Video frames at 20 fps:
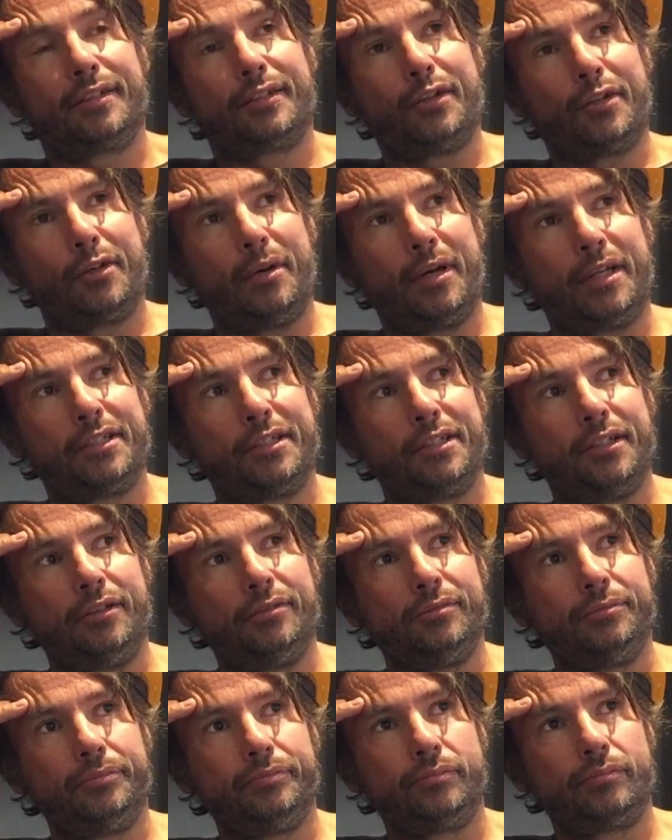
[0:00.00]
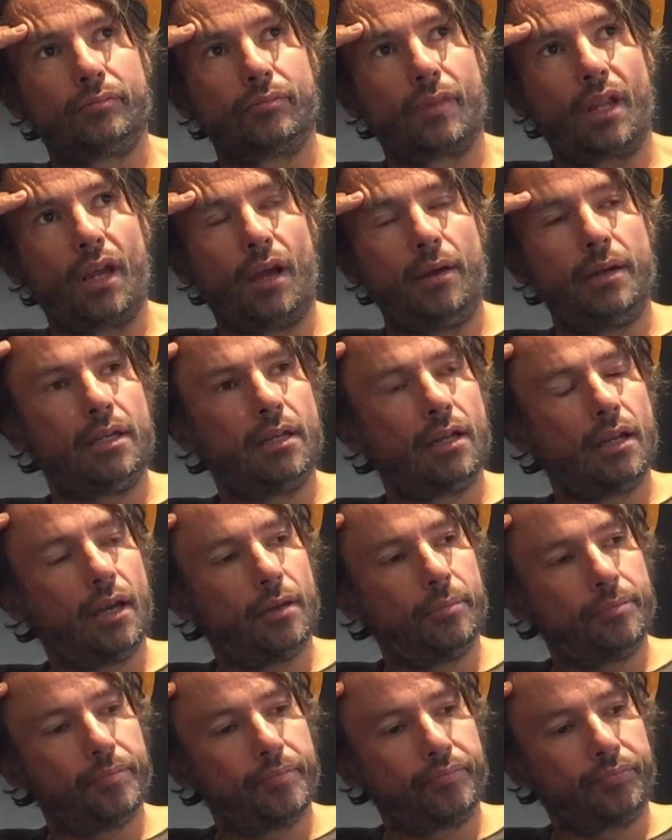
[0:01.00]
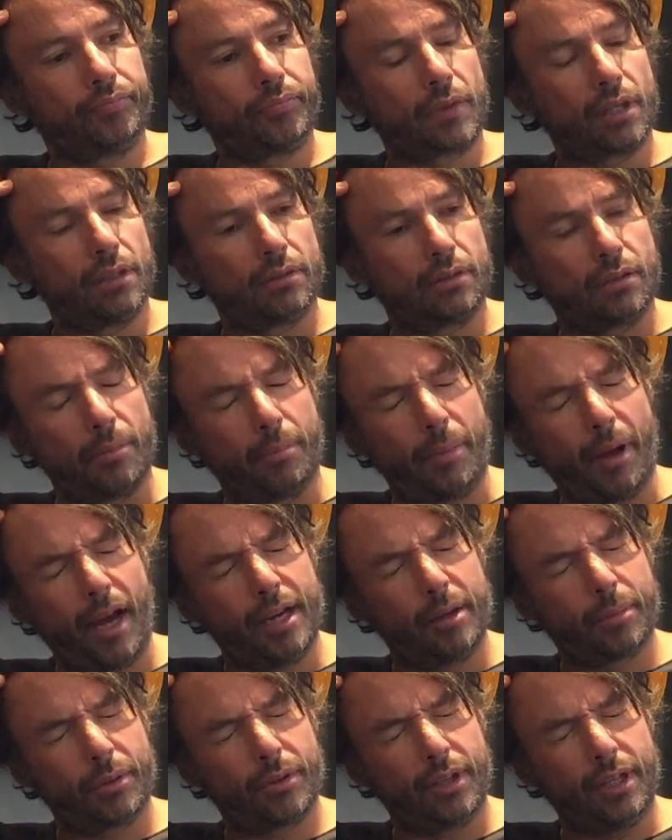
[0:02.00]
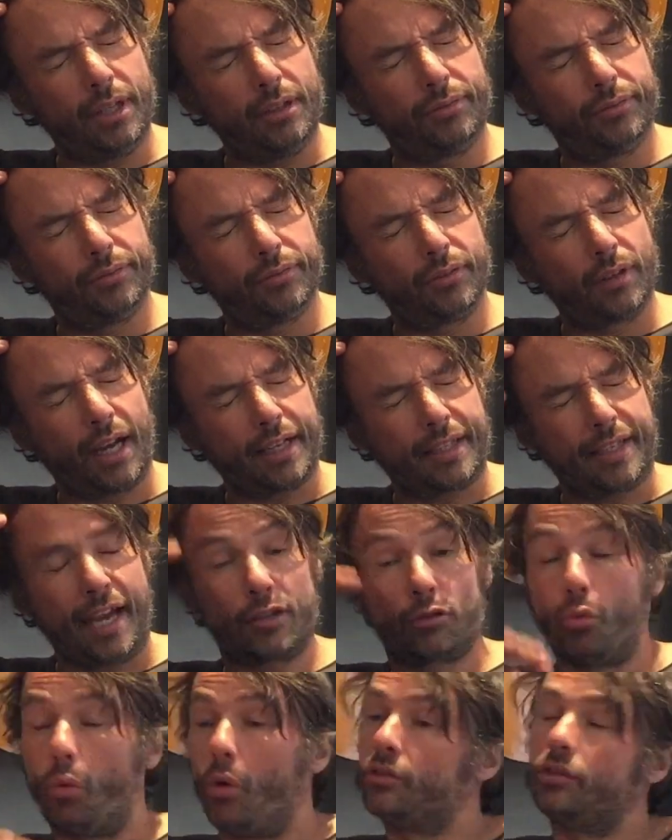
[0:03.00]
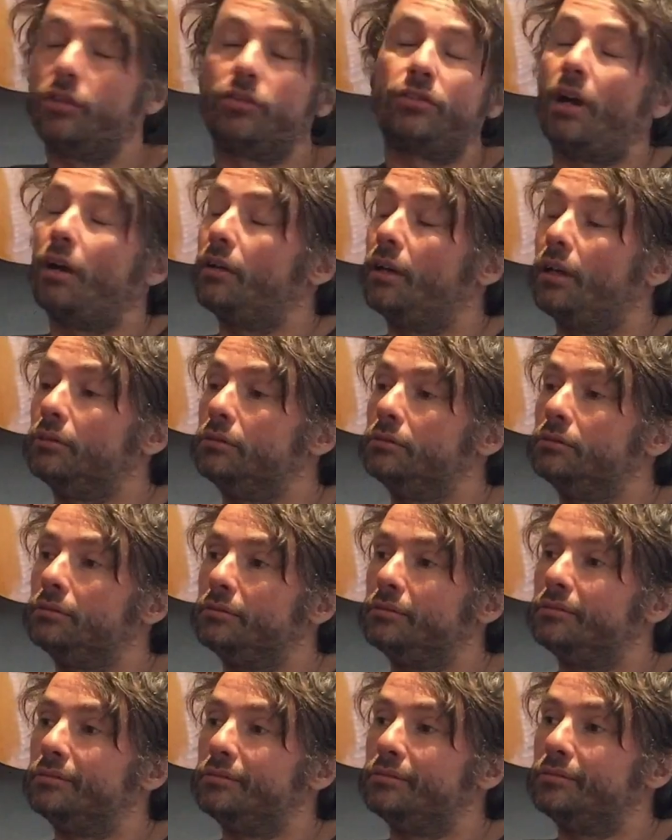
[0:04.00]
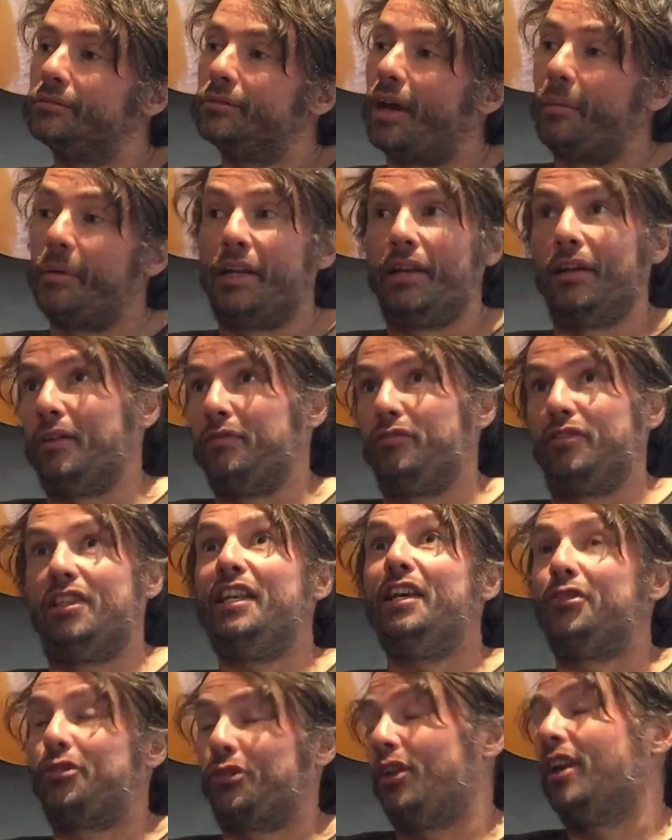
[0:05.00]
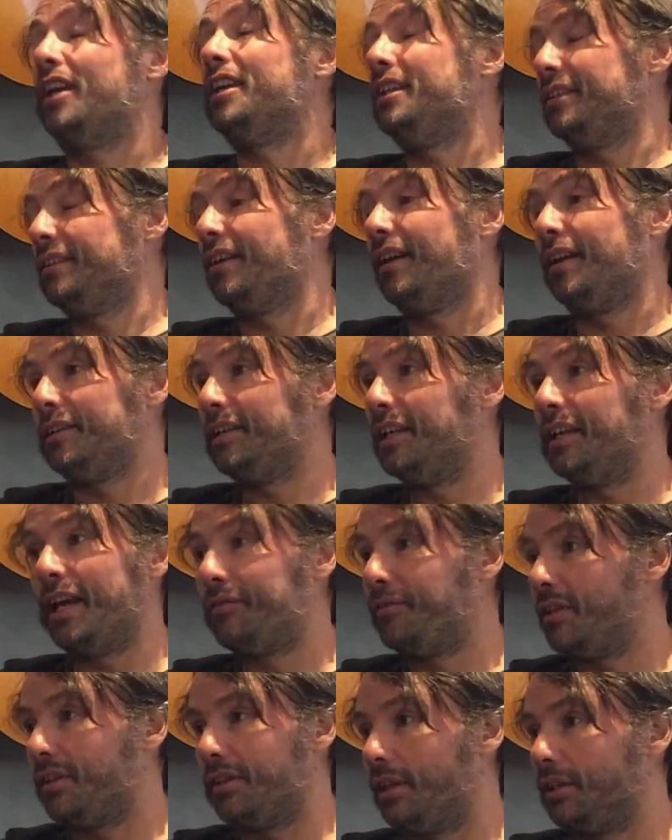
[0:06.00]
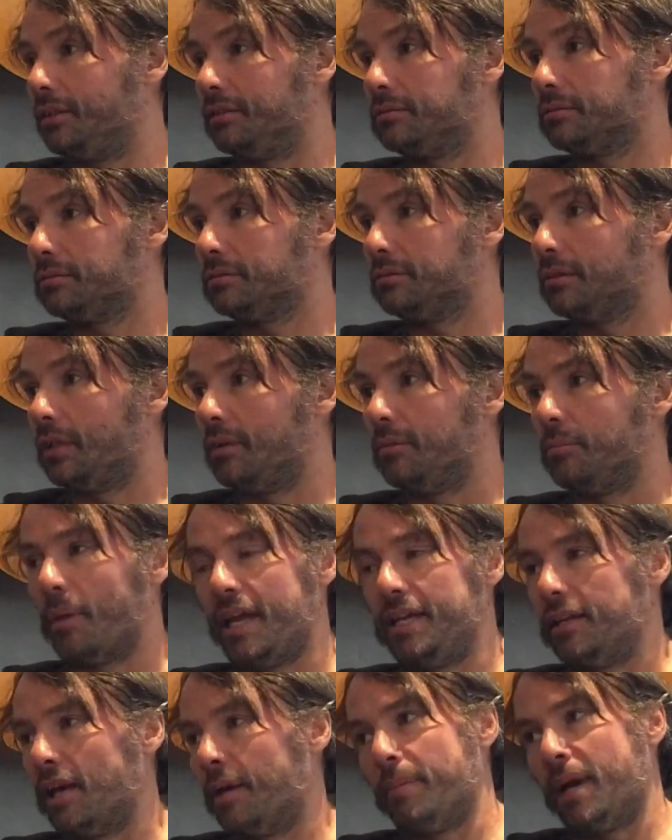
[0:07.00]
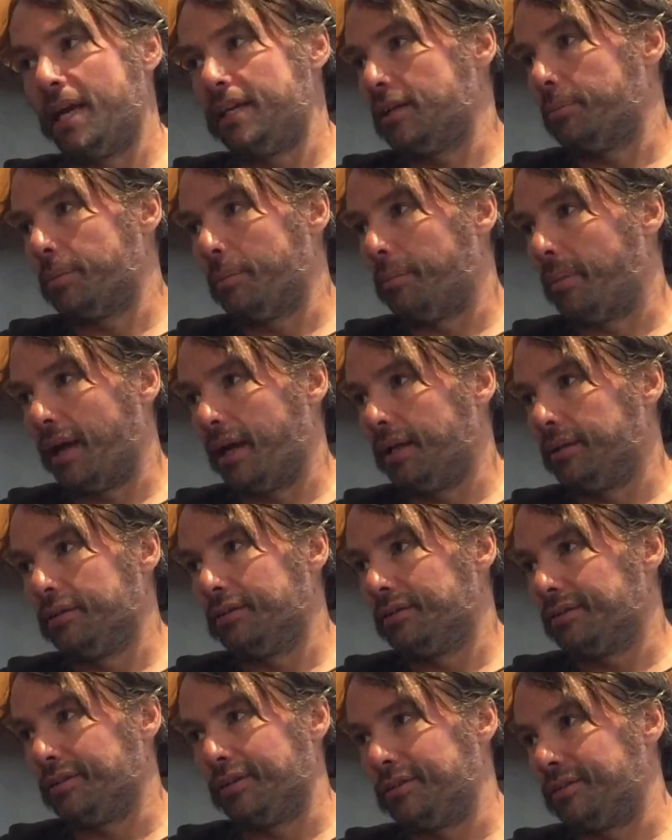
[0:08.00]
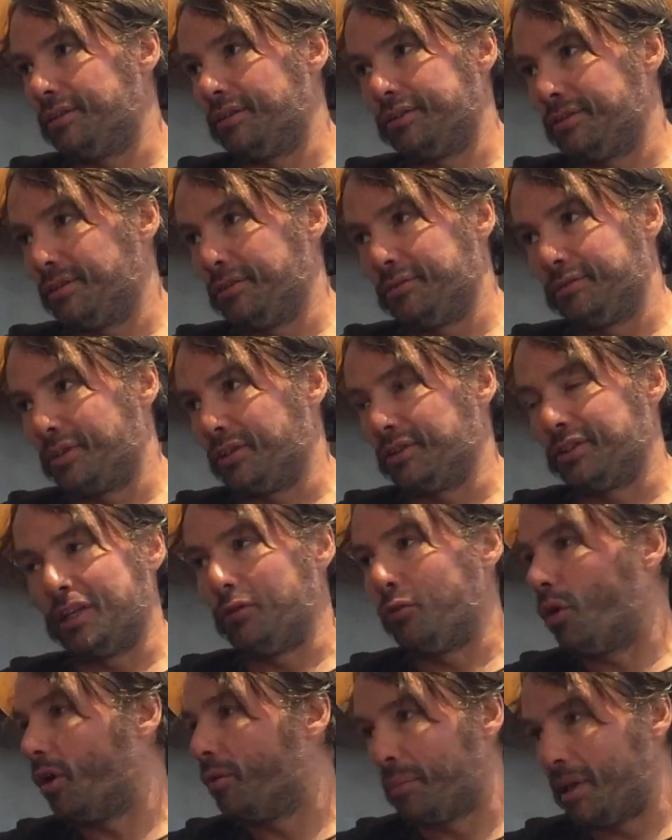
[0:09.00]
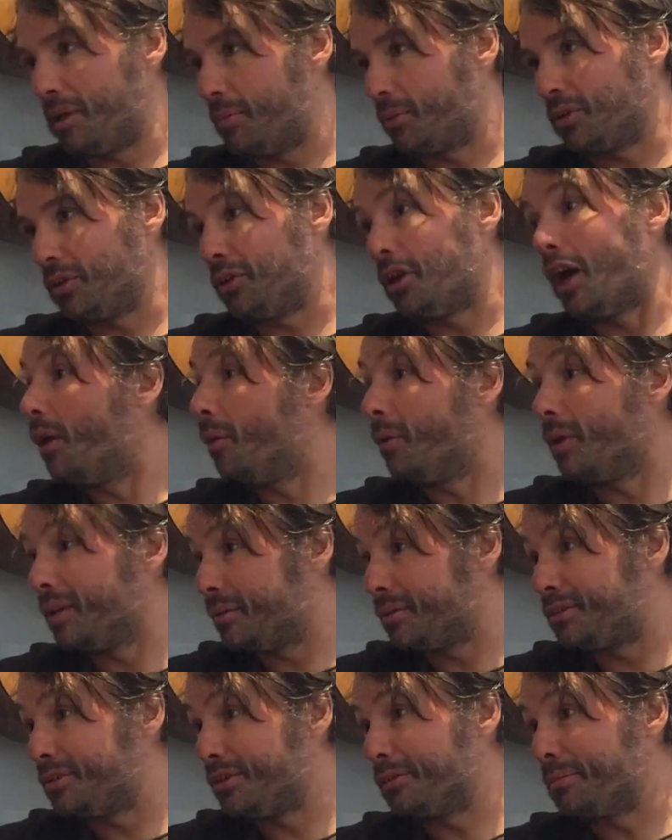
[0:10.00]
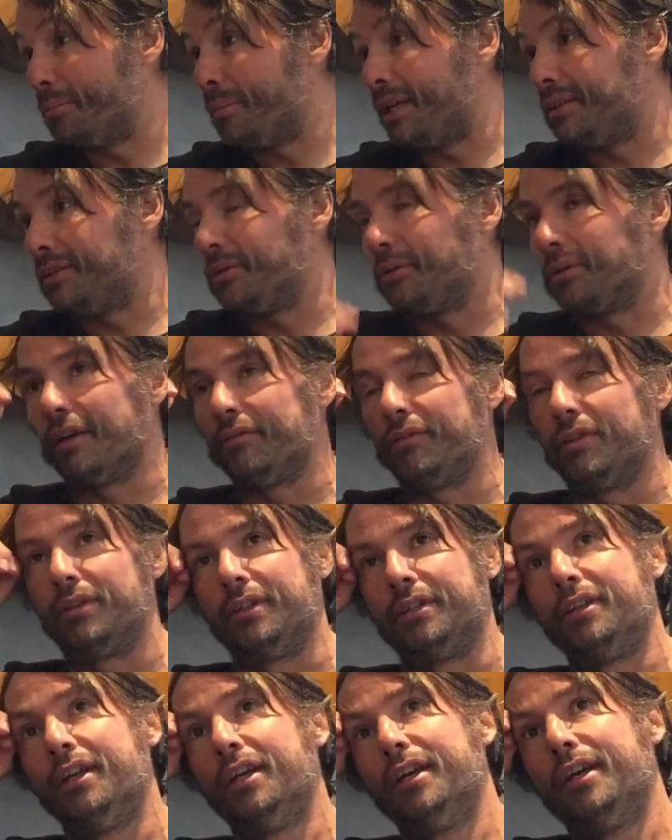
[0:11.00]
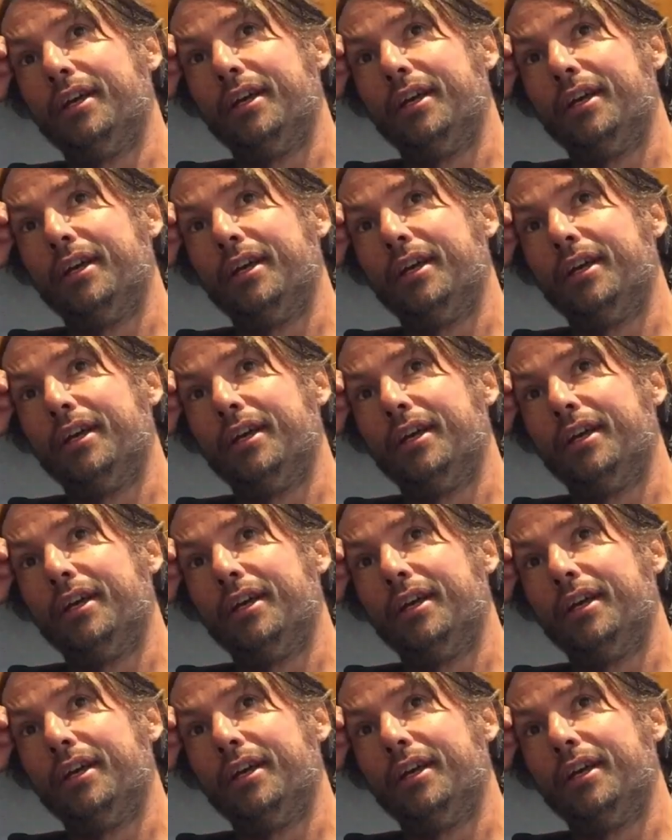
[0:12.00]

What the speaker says: good question. I mean, so the Pineapple Thief, I guess, was a solo. I mean, literally, I did everything and made up a band because I didn't want people to know it was just me doing everything.